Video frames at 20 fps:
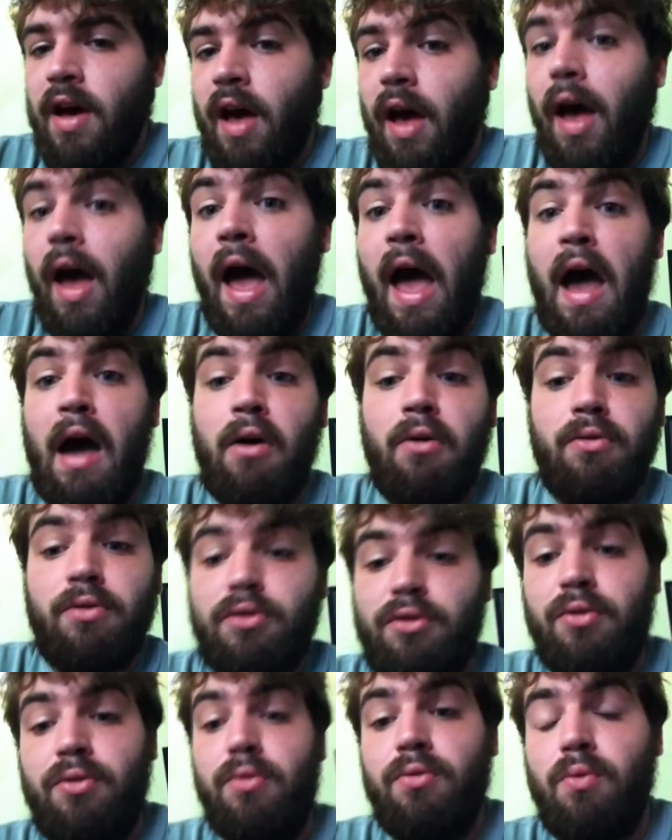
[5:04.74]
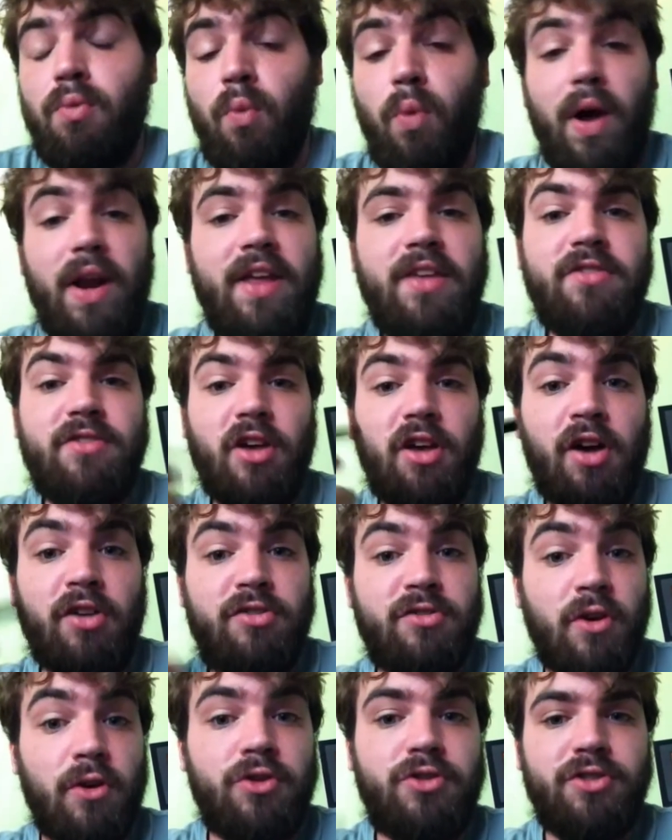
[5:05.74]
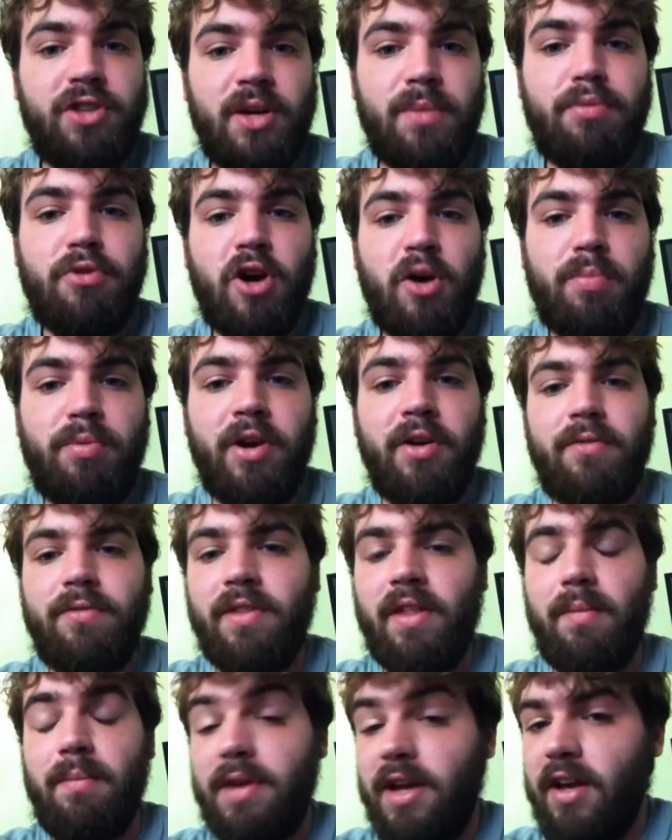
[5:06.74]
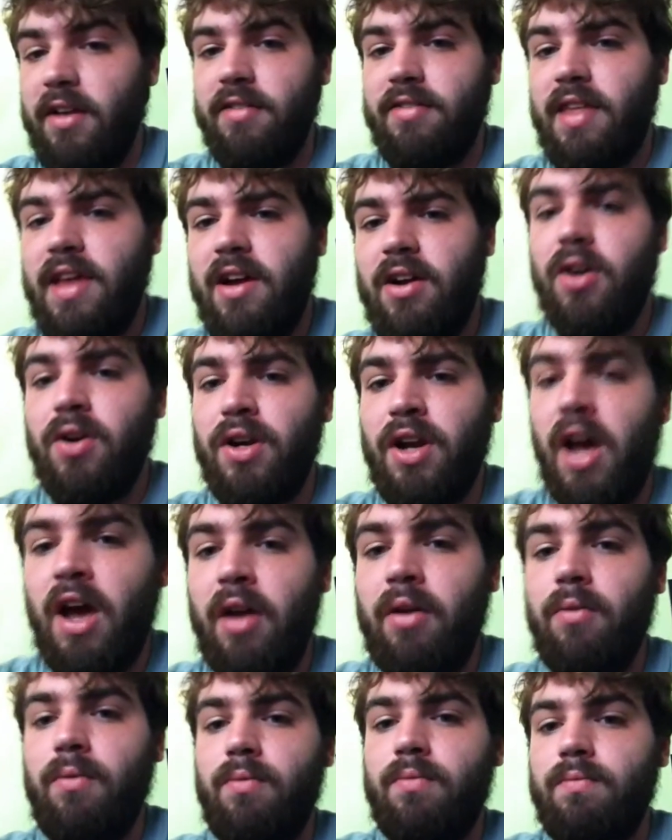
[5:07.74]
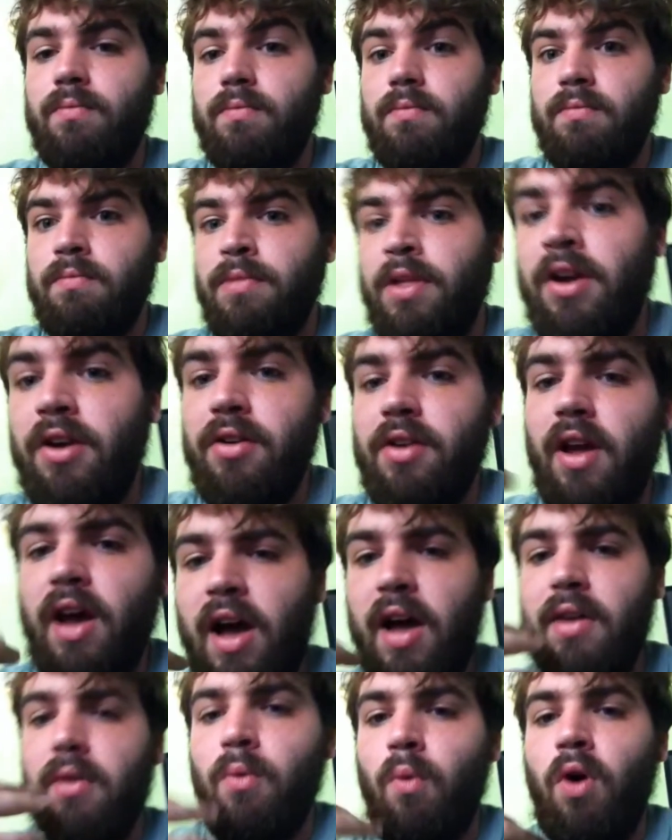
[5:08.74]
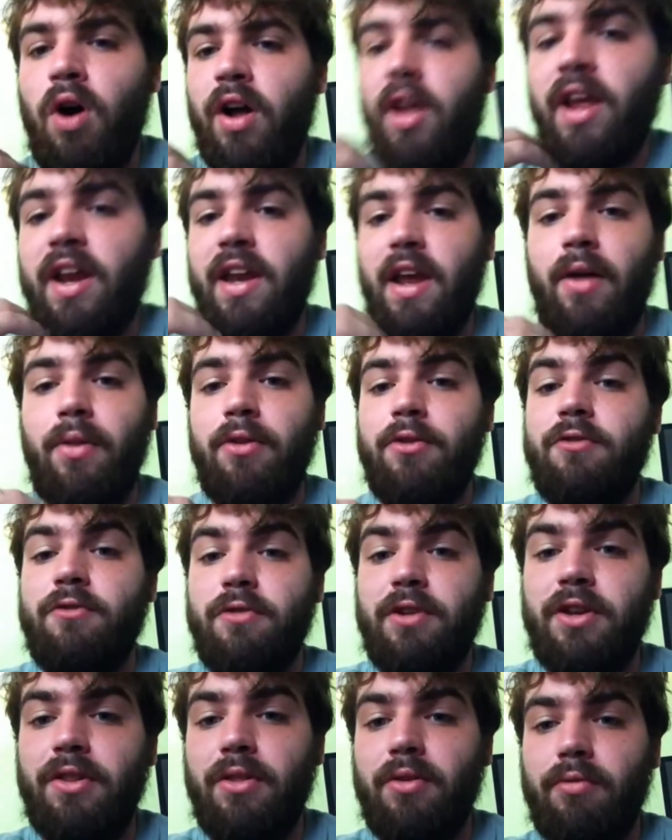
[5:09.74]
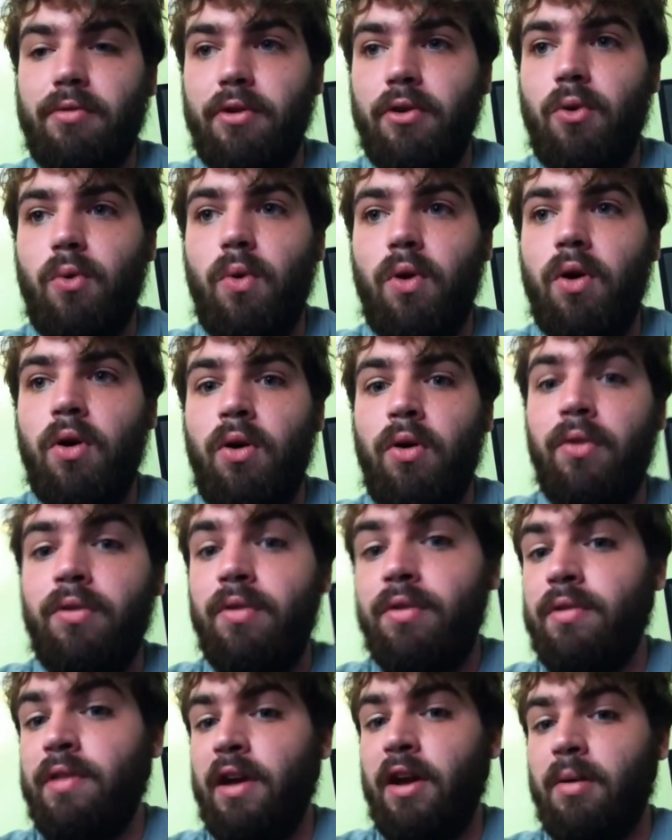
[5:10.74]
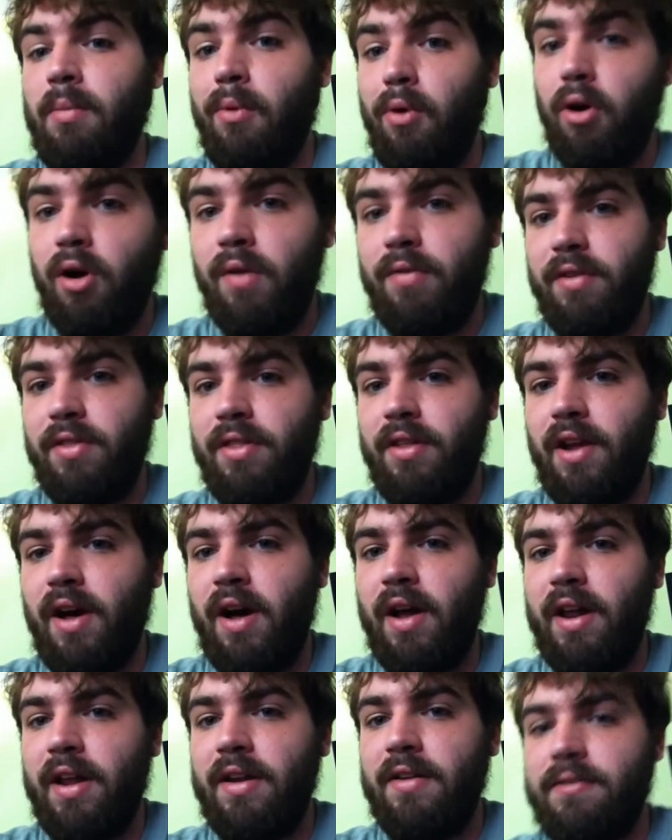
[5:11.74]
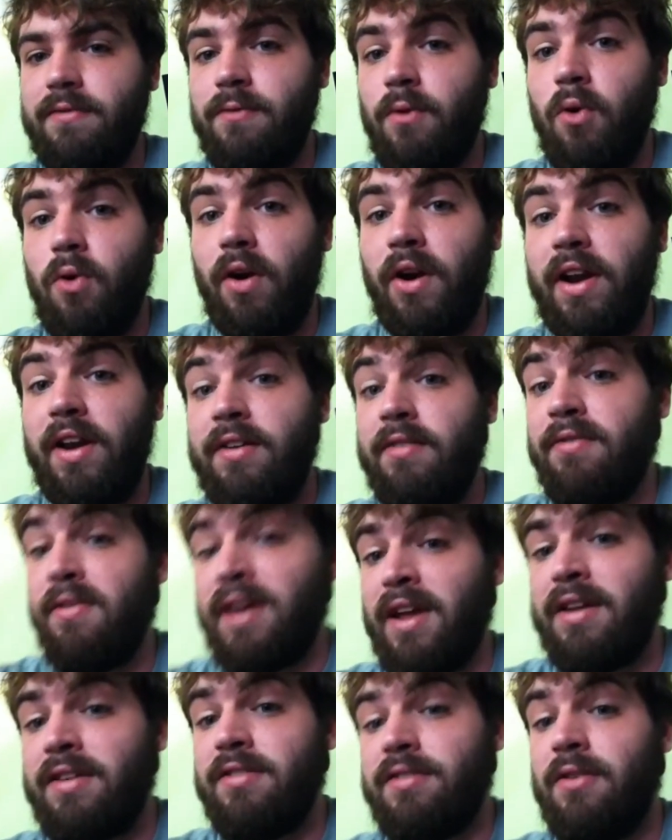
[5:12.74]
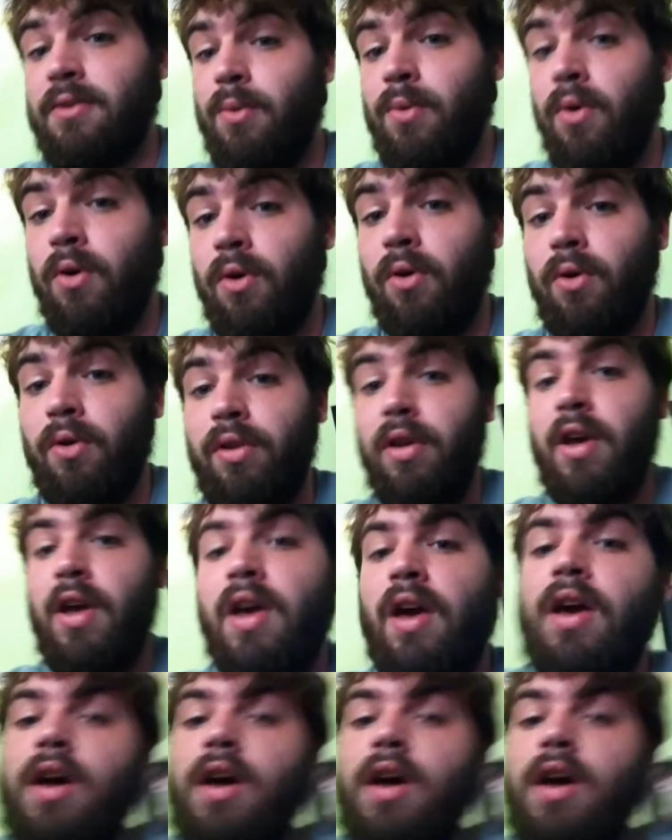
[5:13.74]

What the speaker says: What is socially appropriate for them, because they're not walking down the street in the real world. They are more often than not in a foreign and fantasy world.